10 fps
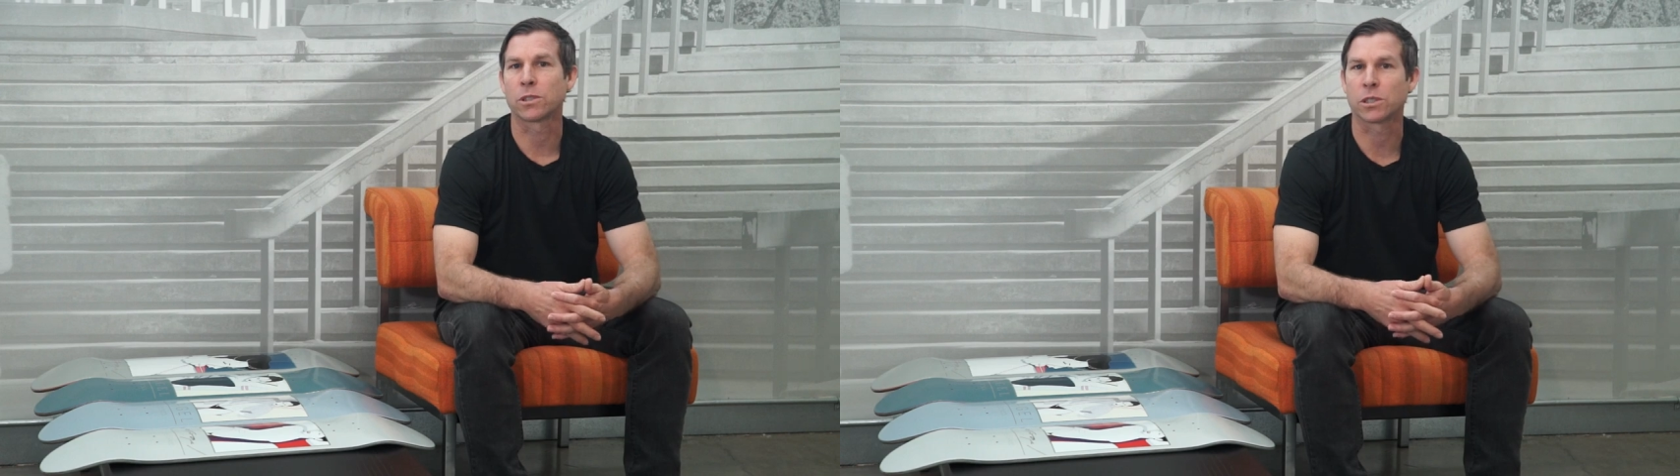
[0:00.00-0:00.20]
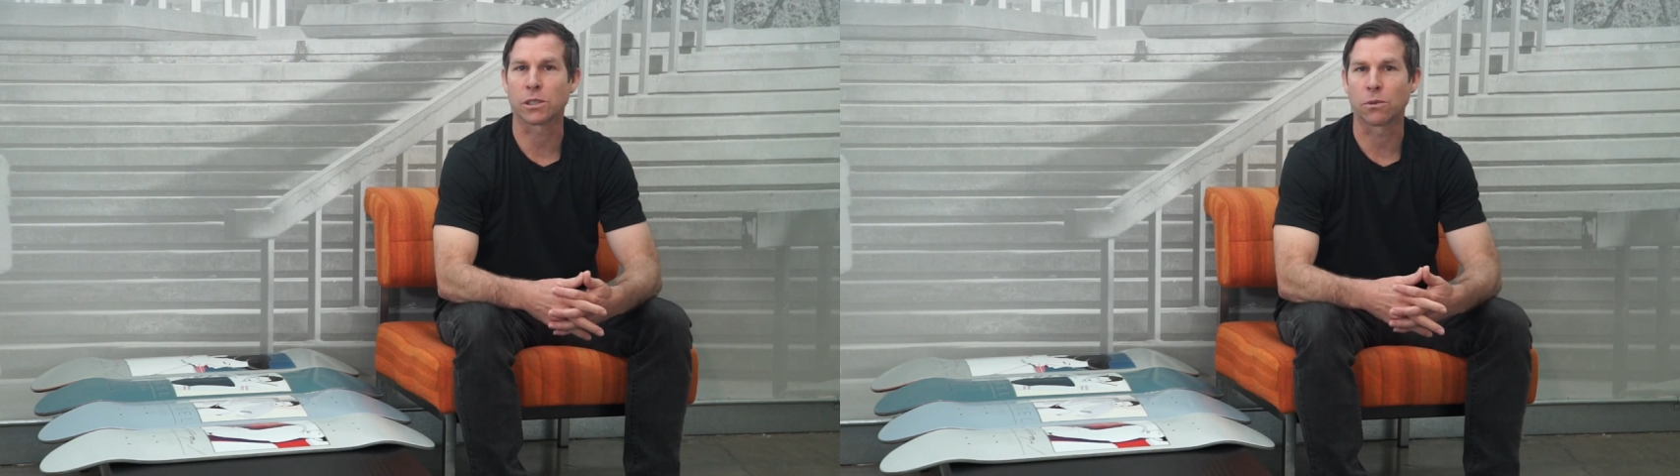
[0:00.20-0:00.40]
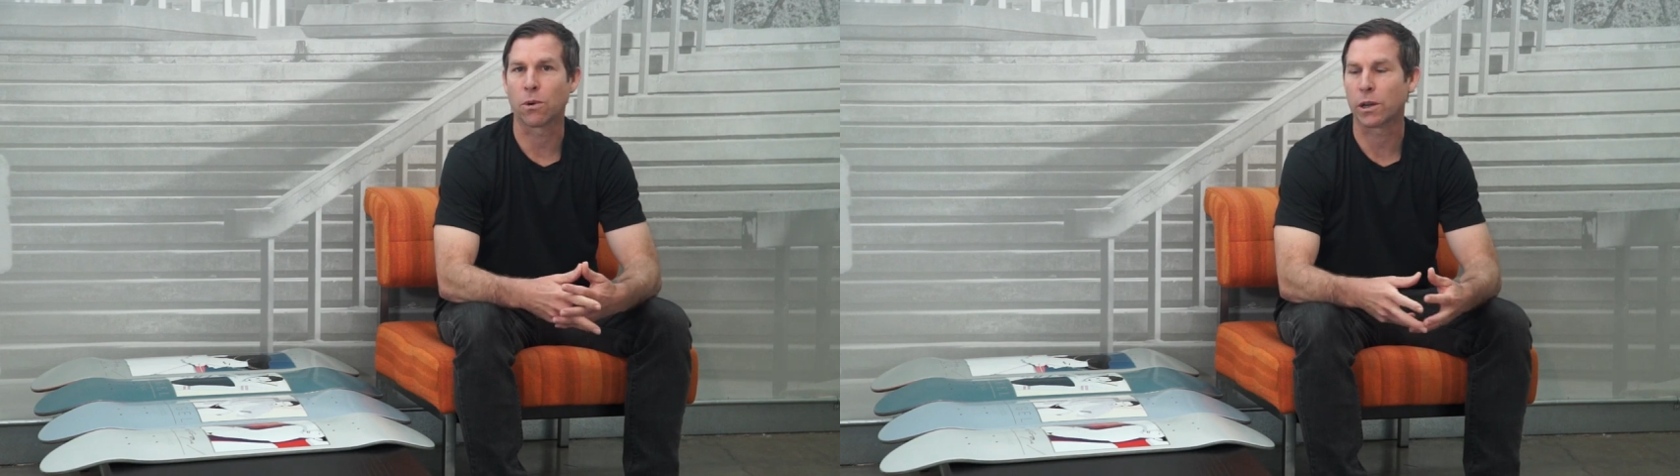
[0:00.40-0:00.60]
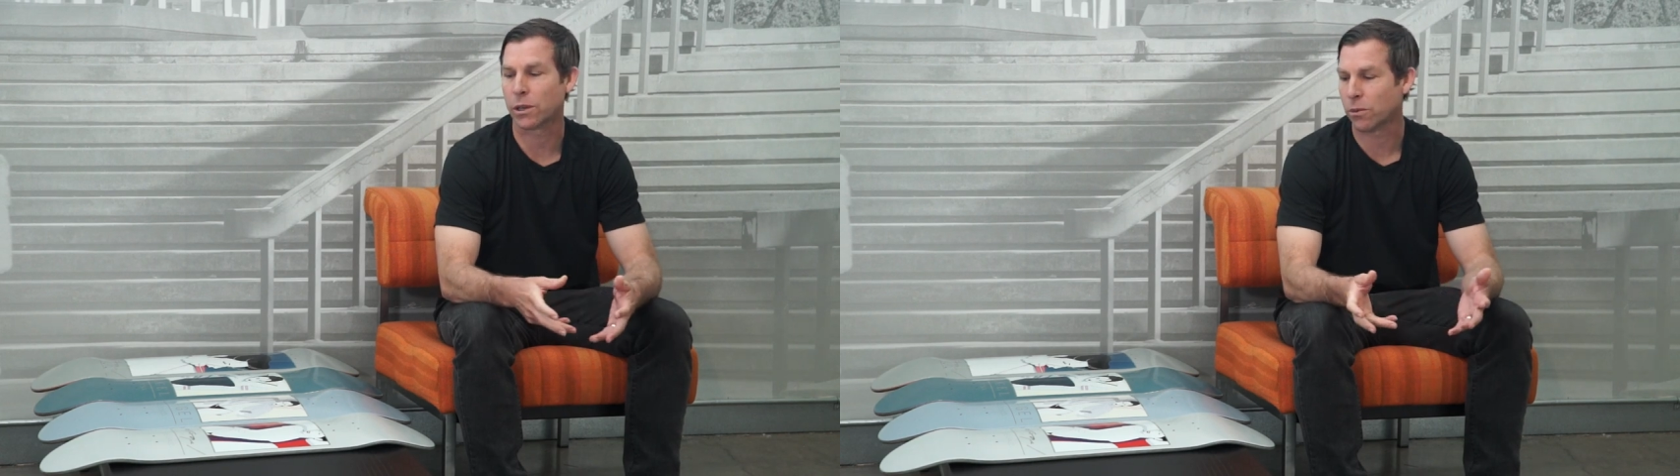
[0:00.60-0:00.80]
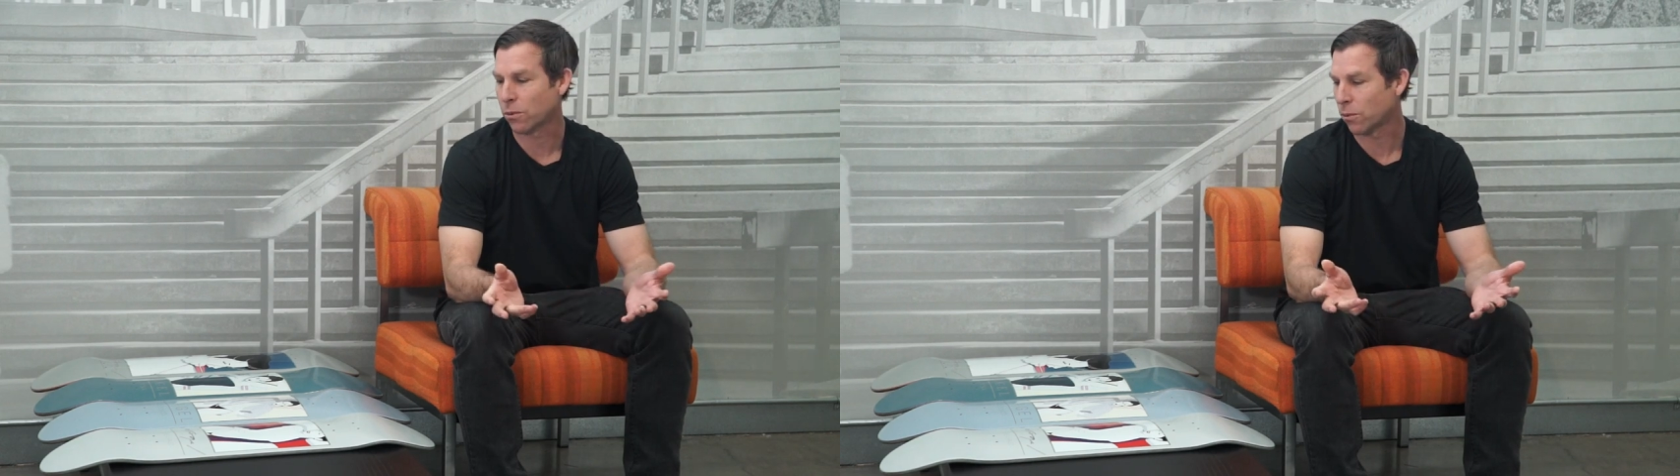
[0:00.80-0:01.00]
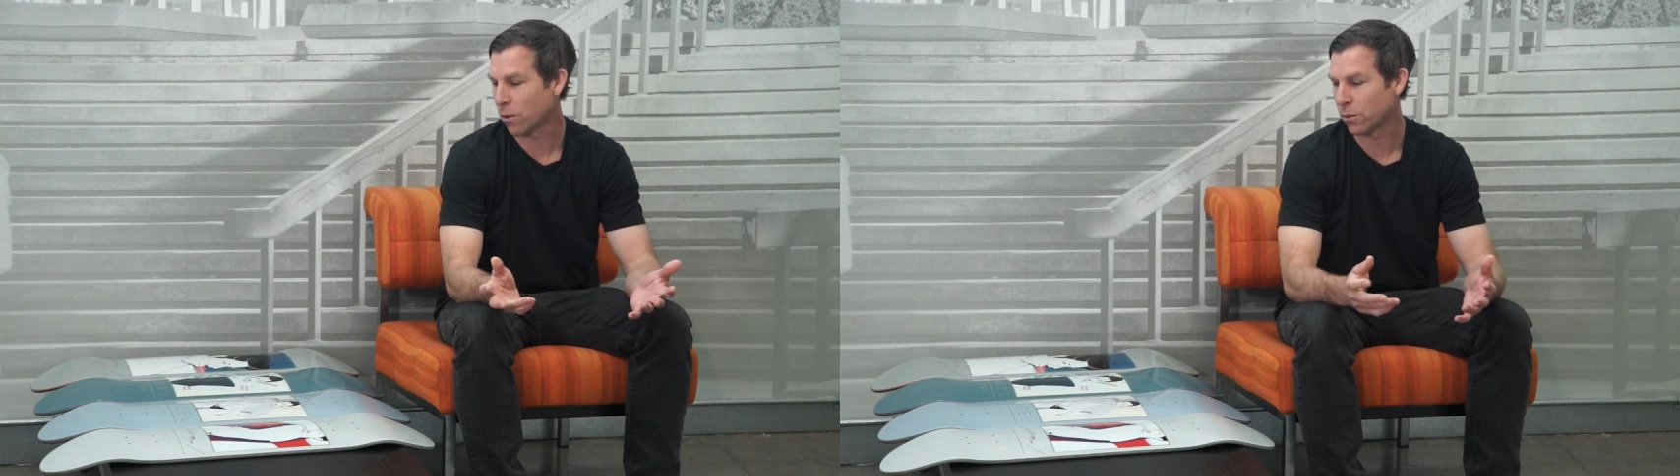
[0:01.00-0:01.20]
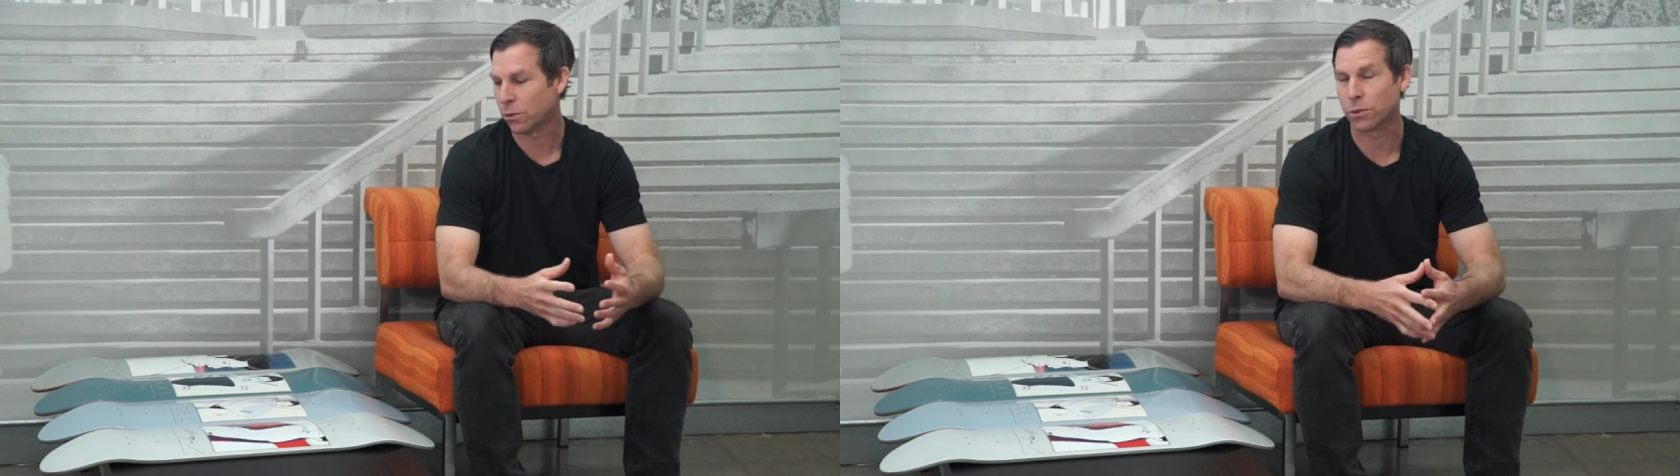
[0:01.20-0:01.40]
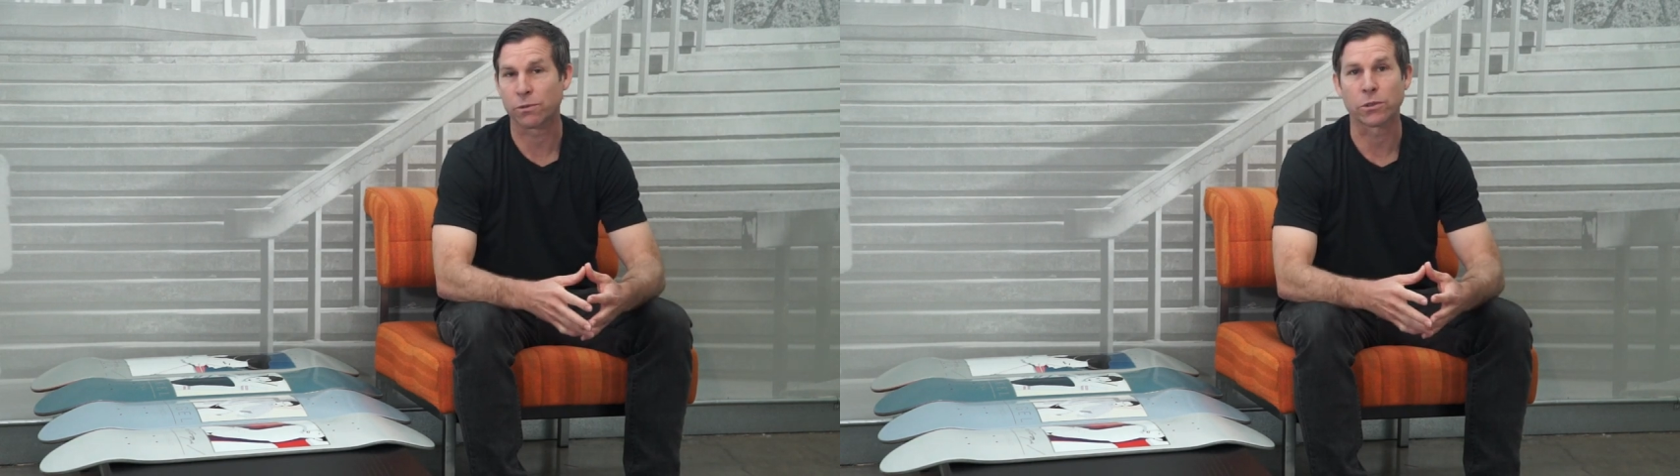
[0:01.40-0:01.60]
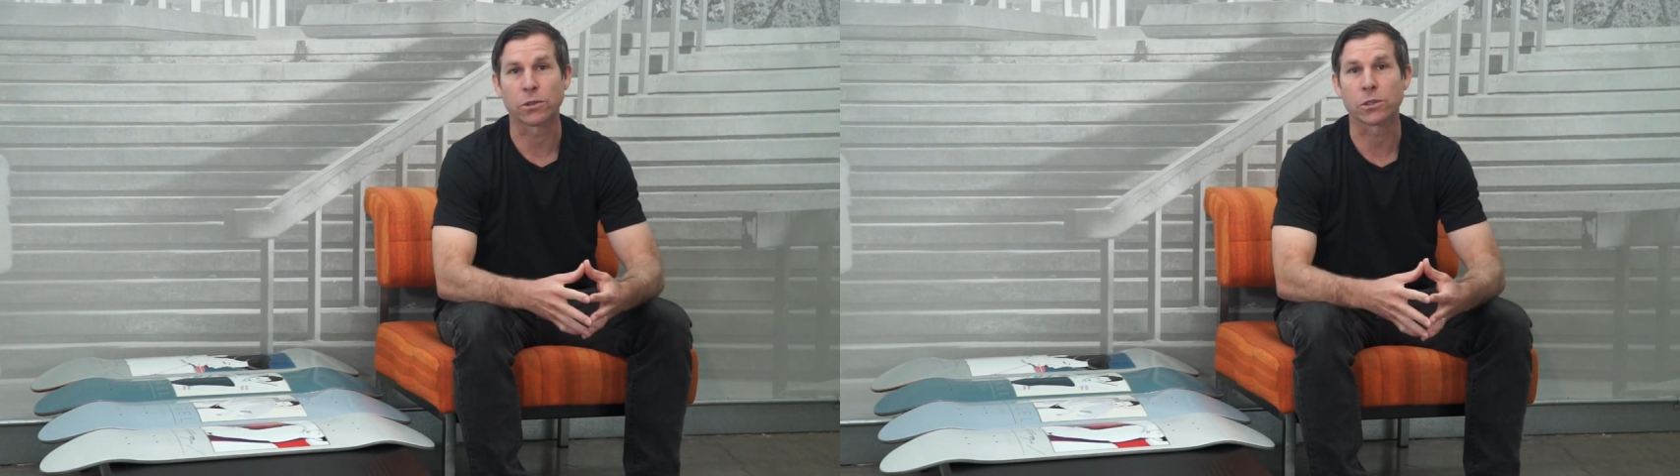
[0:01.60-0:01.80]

Just going to walk you through what we're doing for